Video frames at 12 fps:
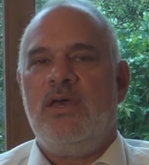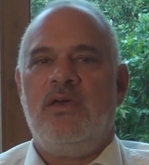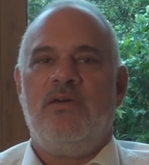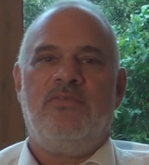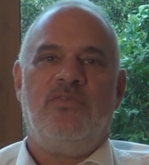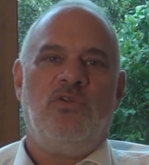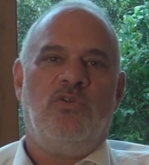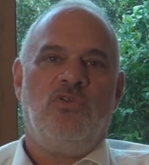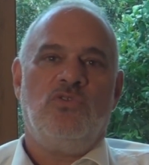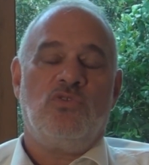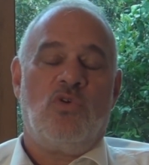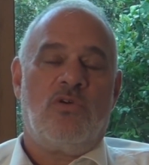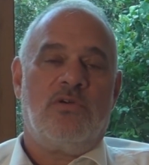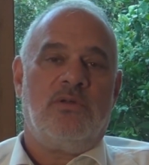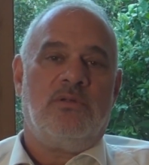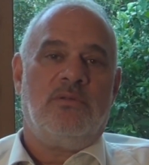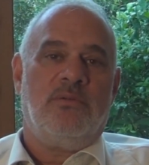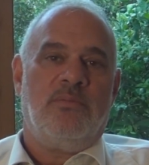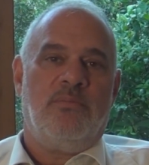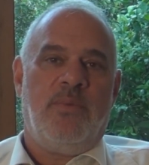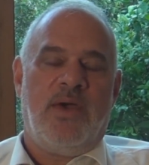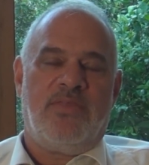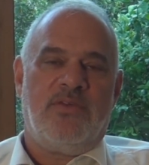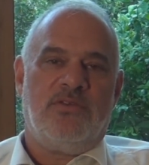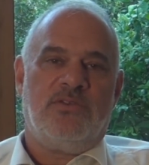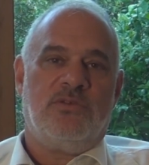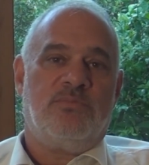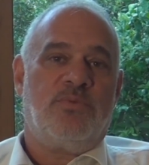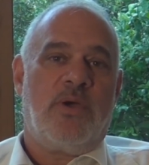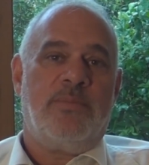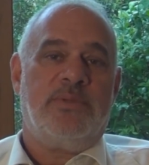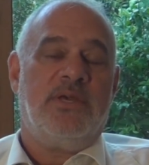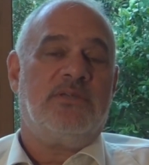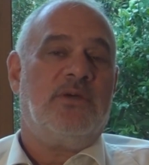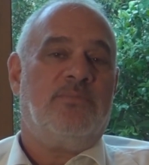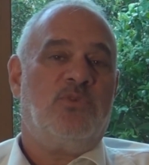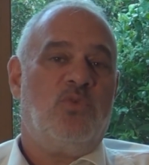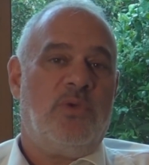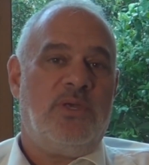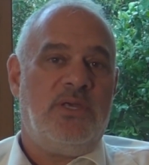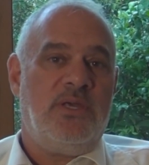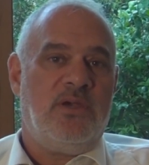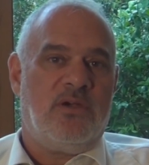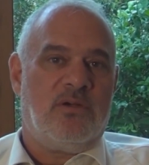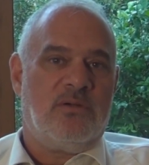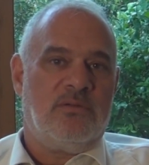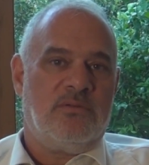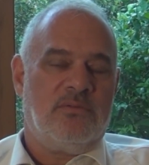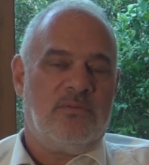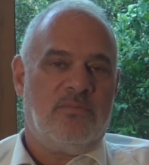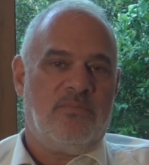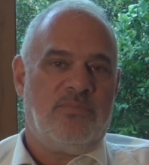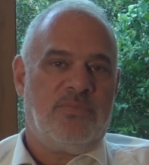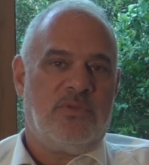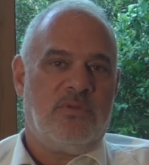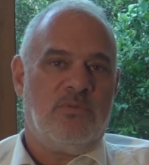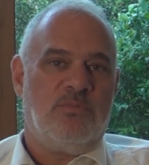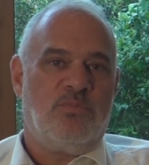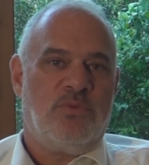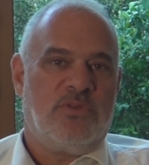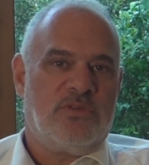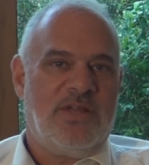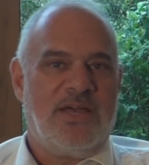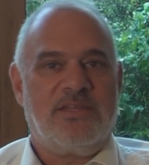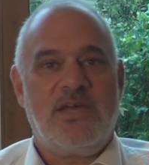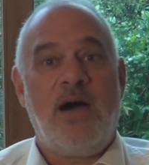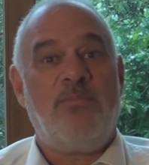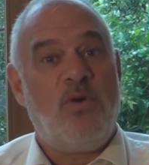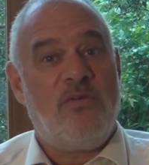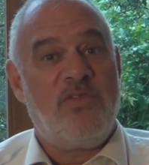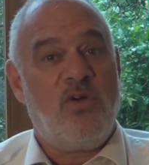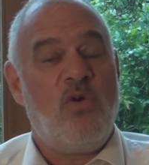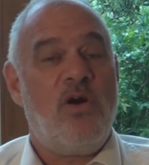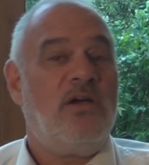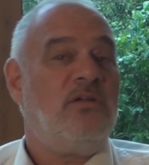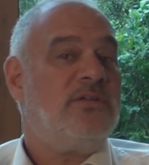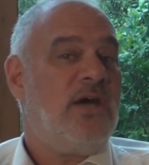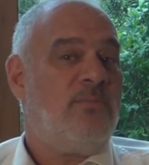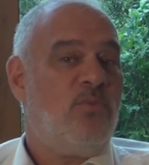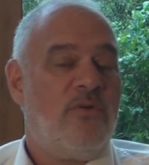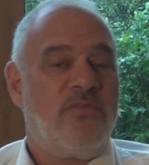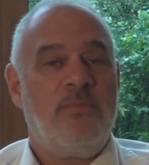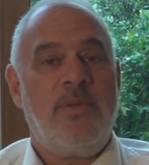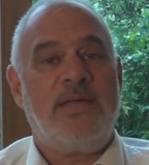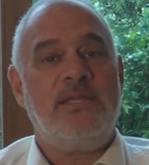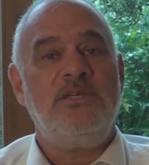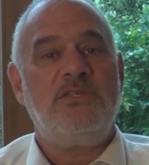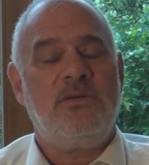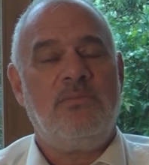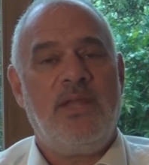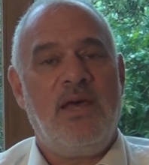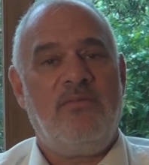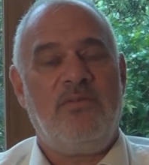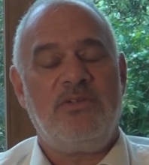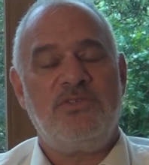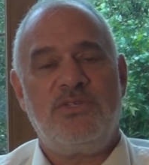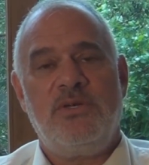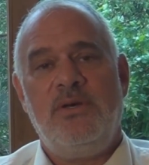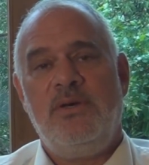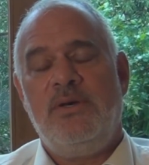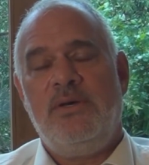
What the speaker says: If you use oral methods, it probably takes up to a year to top off the oil, top off the magnesium levels.